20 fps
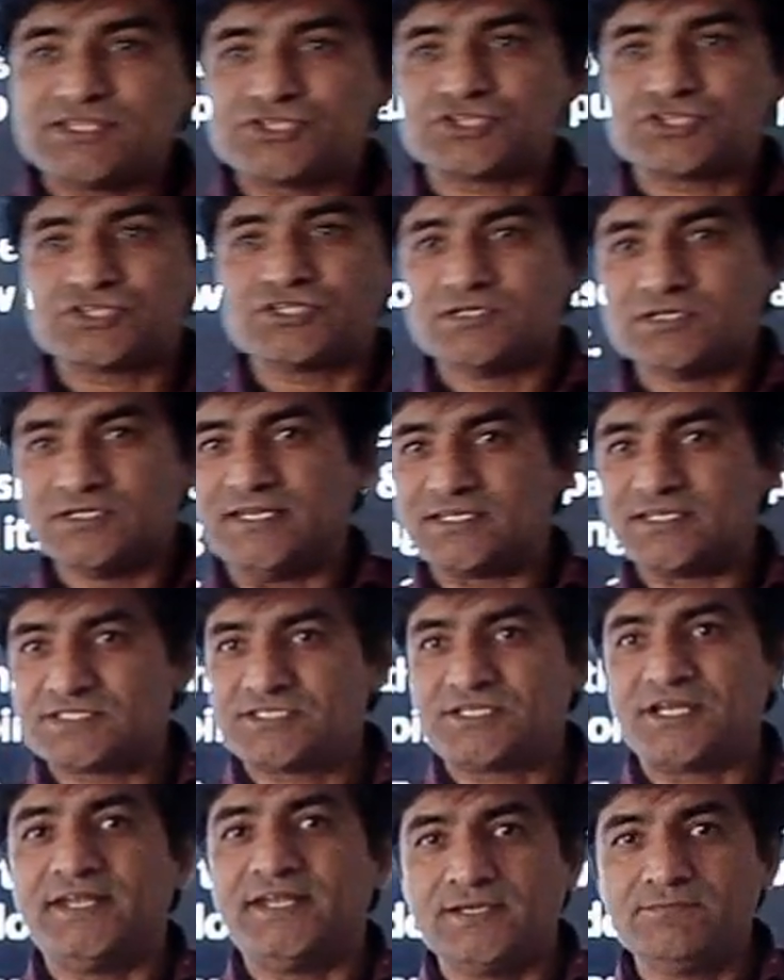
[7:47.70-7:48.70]
in a stadium.
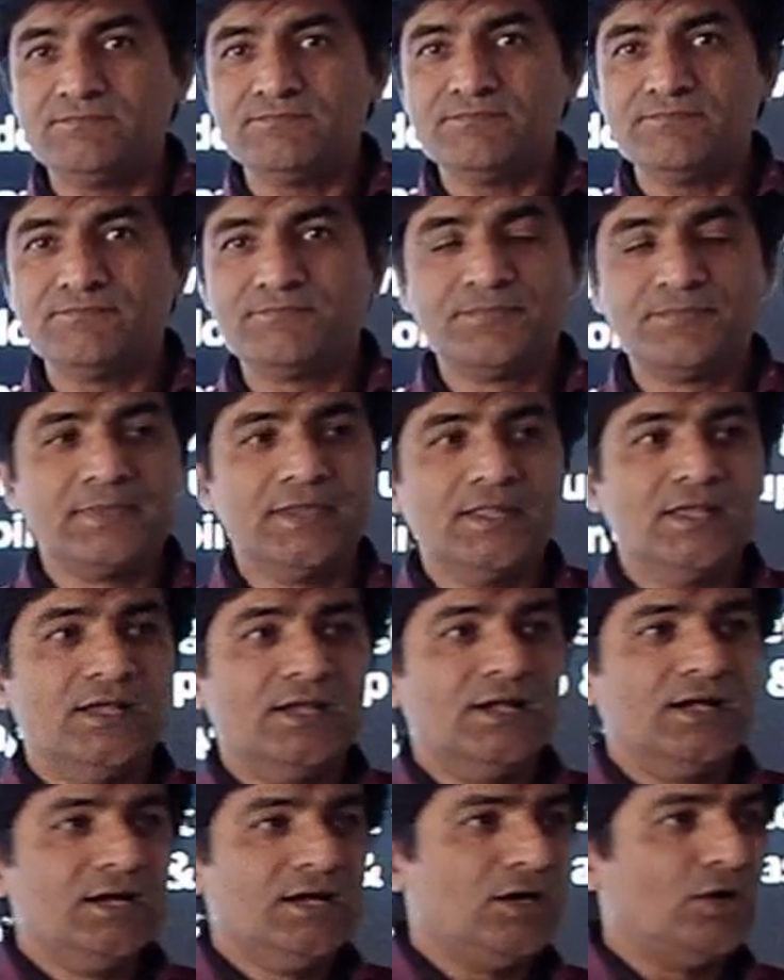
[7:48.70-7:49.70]
uh,
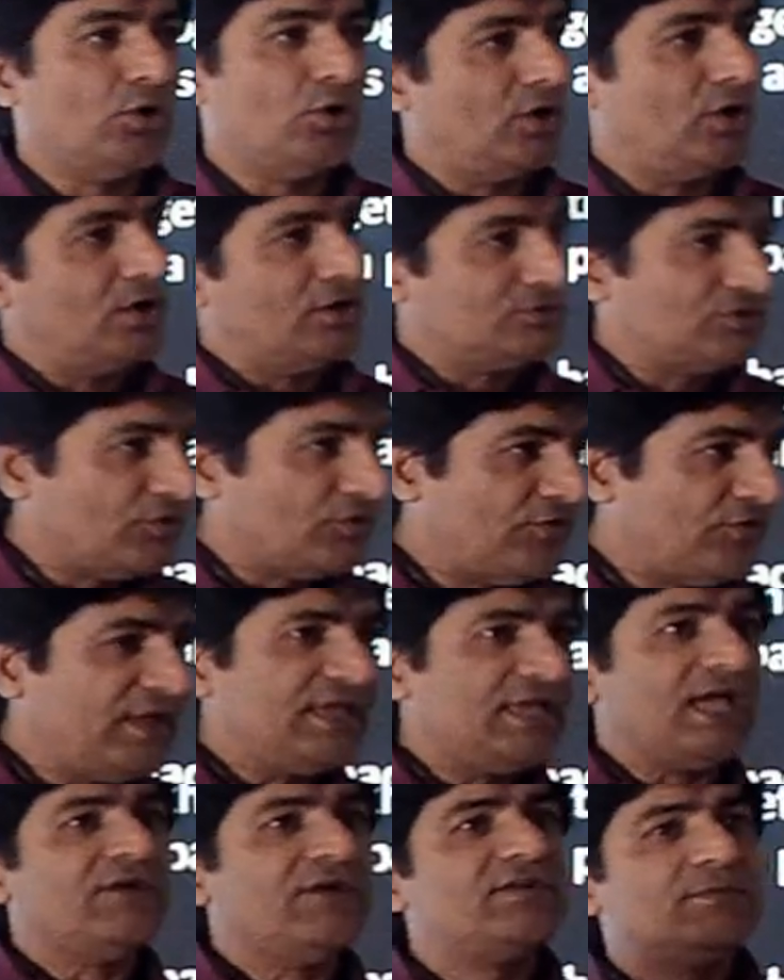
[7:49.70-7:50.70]
the way
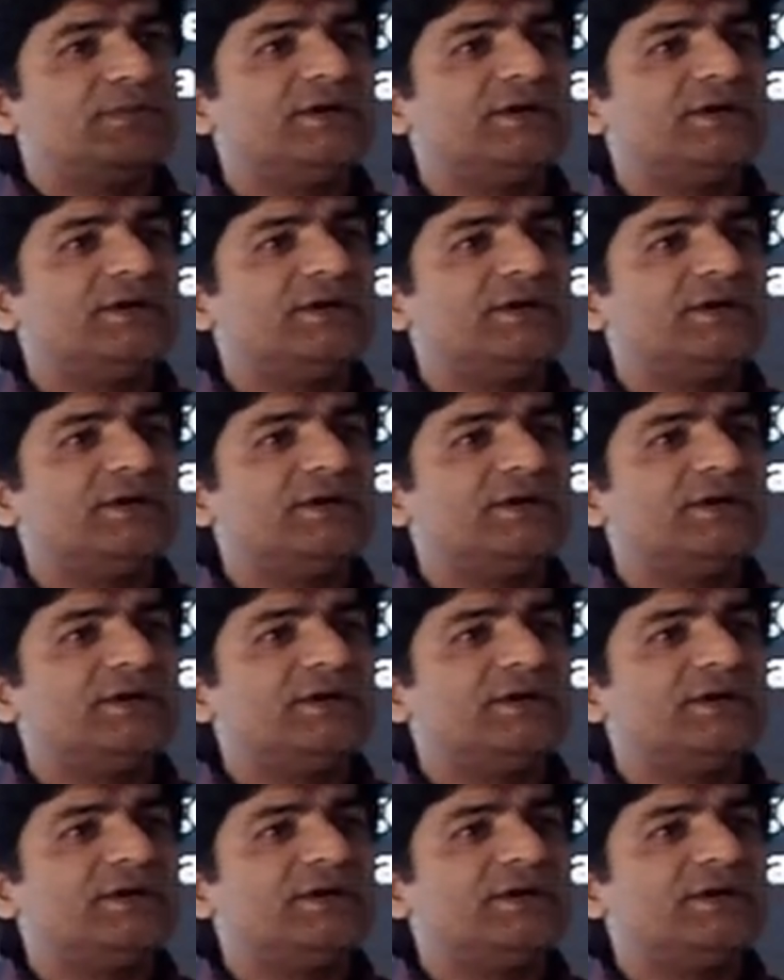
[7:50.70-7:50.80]
everybody is